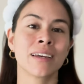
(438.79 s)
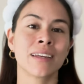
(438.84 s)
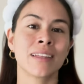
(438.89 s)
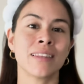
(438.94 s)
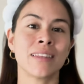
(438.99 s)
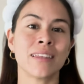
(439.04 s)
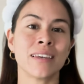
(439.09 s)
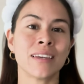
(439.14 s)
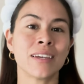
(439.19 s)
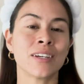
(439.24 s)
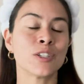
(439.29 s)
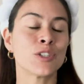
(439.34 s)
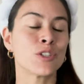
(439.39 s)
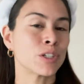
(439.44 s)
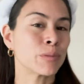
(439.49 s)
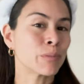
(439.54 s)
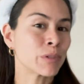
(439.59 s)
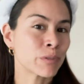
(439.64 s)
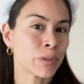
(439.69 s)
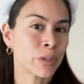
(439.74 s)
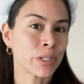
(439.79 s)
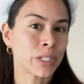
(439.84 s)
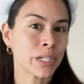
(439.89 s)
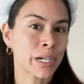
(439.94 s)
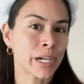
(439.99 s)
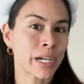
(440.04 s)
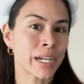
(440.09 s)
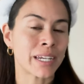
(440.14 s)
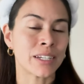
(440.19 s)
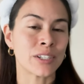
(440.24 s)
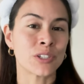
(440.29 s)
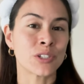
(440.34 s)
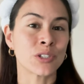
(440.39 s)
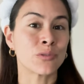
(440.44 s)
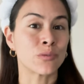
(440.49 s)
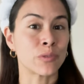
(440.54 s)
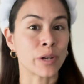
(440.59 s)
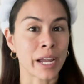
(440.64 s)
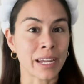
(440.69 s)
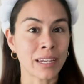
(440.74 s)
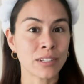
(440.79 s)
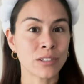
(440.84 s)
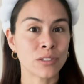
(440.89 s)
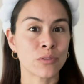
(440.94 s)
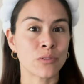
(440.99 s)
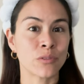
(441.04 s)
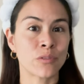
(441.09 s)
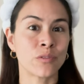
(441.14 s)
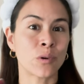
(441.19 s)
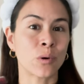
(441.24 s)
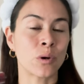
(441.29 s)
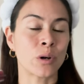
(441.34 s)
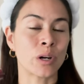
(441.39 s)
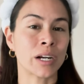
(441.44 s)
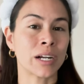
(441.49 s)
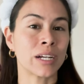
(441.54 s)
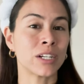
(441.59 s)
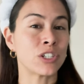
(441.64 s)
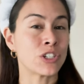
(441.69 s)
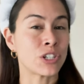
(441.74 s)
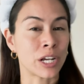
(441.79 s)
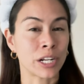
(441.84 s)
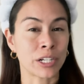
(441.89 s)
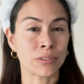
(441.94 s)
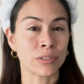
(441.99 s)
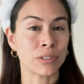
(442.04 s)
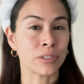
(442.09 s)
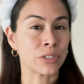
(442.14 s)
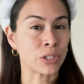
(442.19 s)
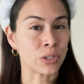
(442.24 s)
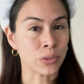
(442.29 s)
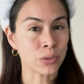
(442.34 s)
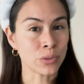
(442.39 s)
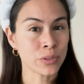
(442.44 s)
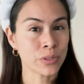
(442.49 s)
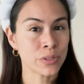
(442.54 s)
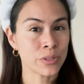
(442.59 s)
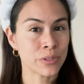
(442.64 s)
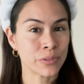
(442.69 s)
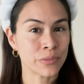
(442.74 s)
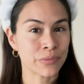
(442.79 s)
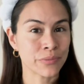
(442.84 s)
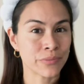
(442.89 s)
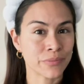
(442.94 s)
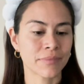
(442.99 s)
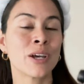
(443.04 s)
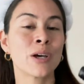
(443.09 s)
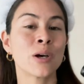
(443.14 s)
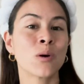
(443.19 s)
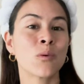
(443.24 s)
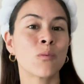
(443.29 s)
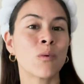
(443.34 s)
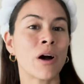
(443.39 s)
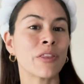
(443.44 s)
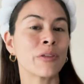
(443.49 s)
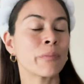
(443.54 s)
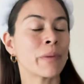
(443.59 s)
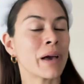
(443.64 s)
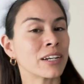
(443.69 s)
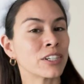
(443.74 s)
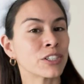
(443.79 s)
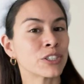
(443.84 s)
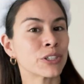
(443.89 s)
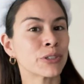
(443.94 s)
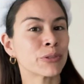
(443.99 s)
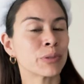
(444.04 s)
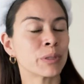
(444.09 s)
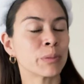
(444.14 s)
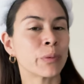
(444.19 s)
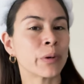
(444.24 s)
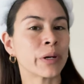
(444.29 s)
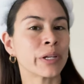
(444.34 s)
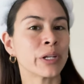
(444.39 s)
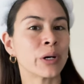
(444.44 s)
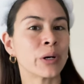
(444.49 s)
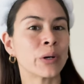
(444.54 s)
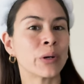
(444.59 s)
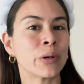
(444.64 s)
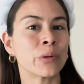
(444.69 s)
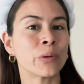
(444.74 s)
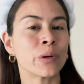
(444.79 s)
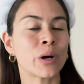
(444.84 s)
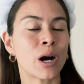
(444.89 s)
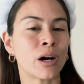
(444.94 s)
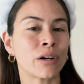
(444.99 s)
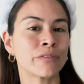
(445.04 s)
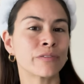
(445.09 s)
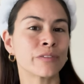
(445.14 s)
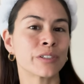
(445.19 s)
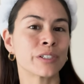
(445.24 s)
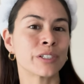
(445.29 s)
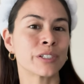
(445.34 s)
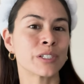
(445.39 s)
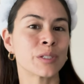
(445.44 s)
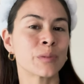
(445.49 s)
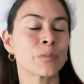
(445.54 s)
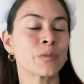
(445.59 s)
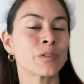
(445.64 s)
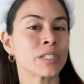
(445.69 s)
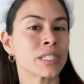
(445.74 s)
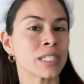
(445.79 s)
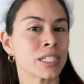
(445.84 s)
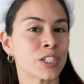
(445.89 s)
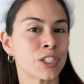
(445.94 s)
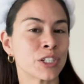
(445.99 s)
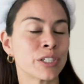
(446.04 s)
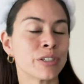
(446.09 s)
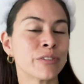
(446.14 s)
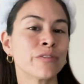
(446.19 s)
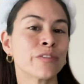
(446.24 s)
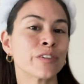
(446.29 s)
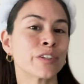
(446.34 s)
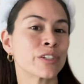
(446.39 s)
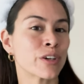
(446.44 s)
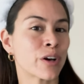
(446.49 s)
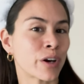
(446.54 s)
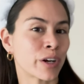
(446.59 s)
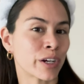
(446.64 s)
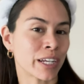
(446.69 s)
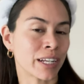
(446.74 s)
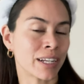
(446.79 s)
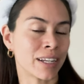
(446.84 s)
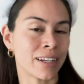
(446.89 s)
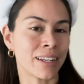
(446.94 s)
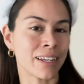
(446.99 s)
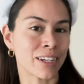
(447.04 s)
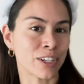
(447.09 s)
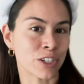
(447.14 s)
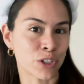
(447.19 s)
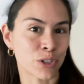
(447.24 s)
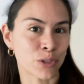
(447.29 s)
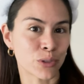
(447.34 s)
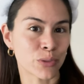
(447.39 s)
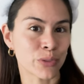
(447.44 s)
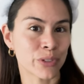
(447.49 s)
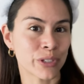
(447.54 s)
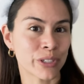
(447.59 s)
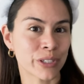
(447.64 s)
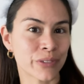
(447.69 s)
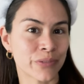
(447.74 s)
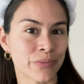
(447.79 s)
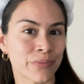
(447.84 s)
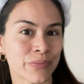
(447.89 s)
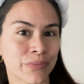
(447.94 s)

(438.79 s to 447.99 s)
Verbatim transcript: The derma roller is great for general use while the Banisher 3.0 offers precision for targeted issues.